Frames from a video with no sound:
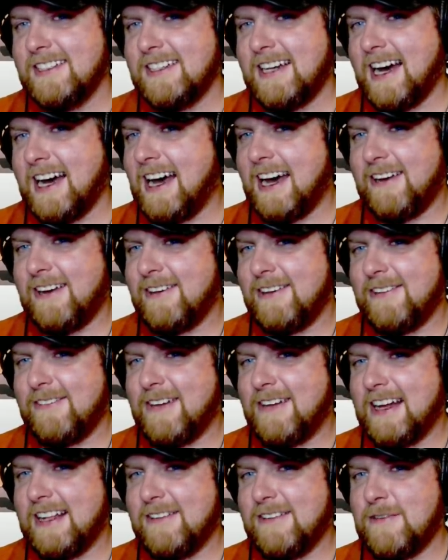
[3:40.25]
I don't know
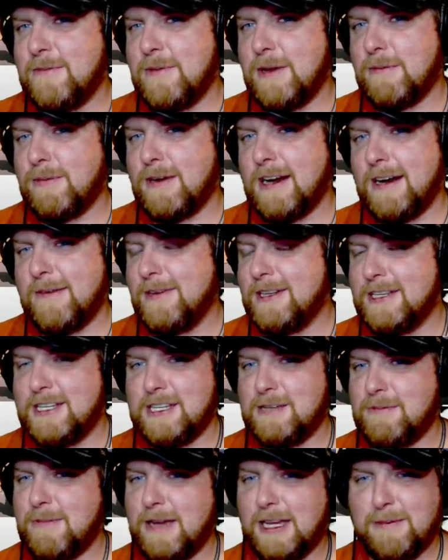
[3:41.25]
why that would be a problem. It
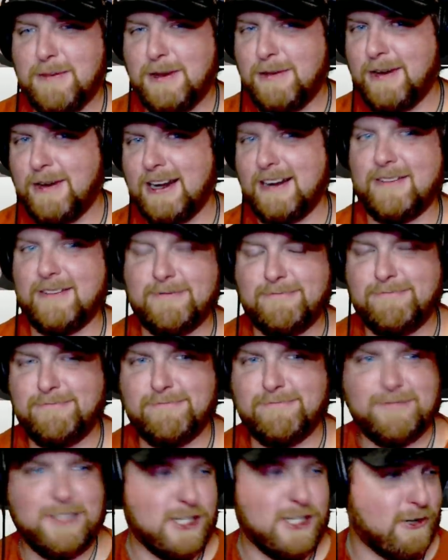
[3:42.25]
just make me want to
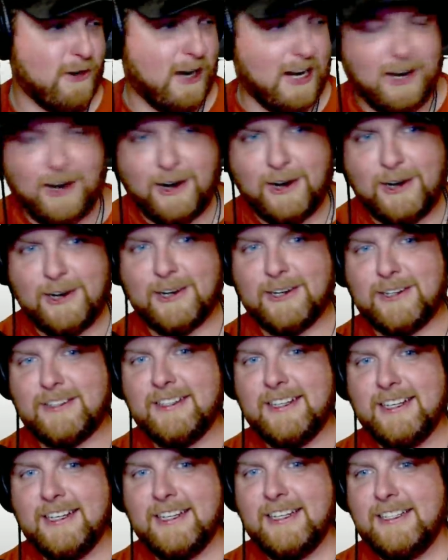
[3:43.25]
try
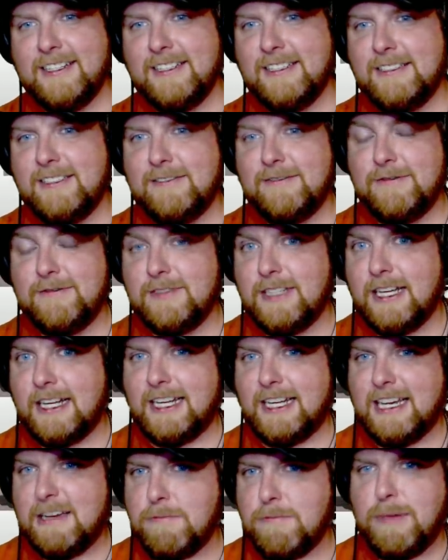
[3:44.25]
harder
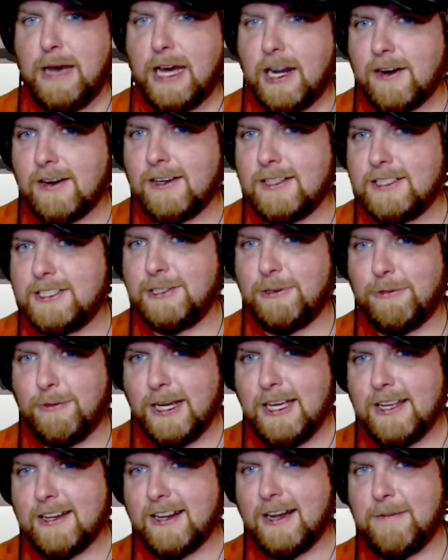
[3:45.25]
and get better to
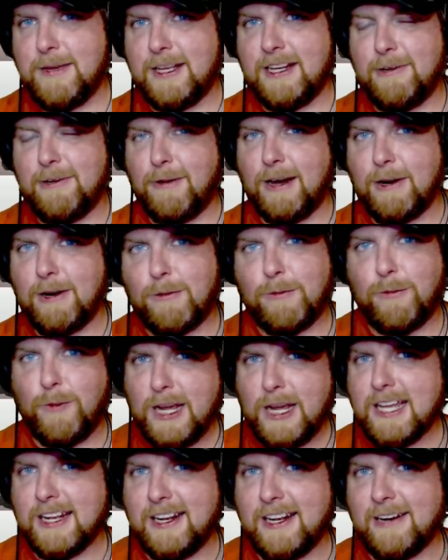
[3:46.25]
win. I mean, you want to
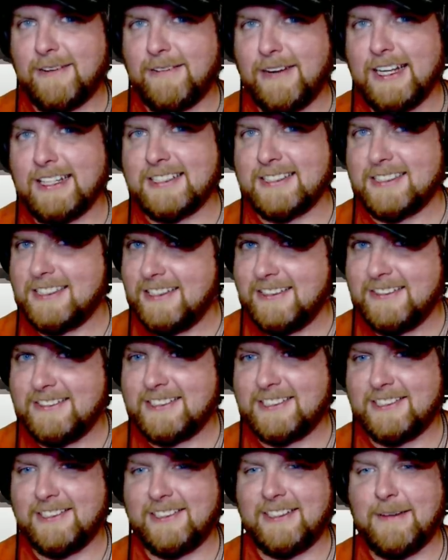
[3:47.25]
win in a race, no?
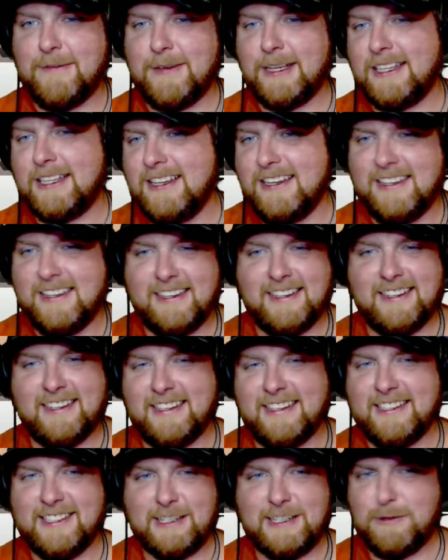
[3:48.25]
So, I mean,
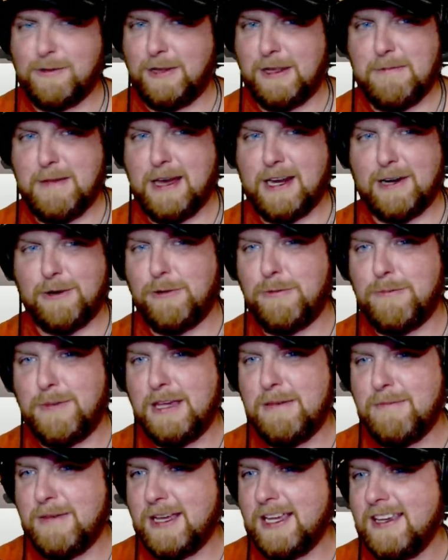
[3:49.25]
it doesn't really matter who
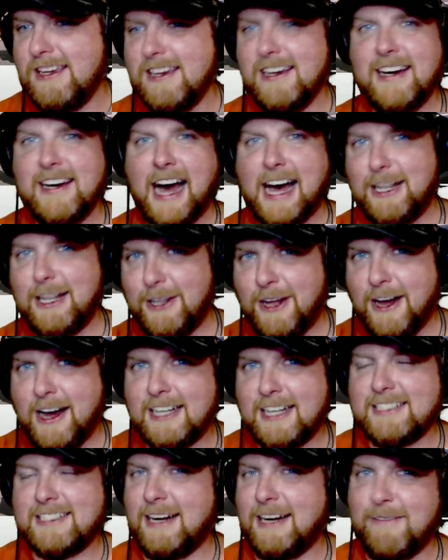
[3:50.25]
beat me. I
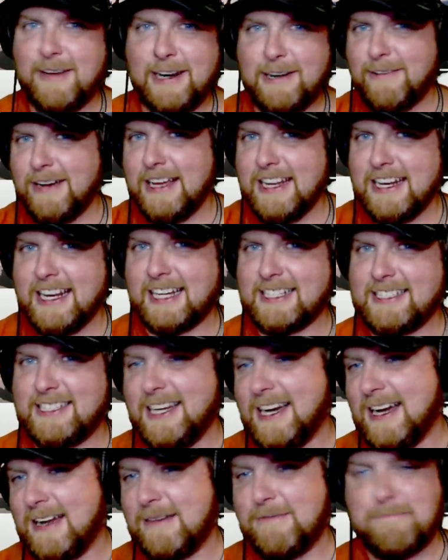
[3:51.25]
lost. I want to win next
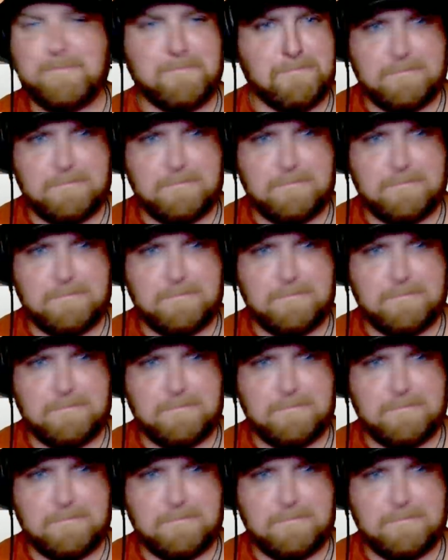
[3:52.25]
time.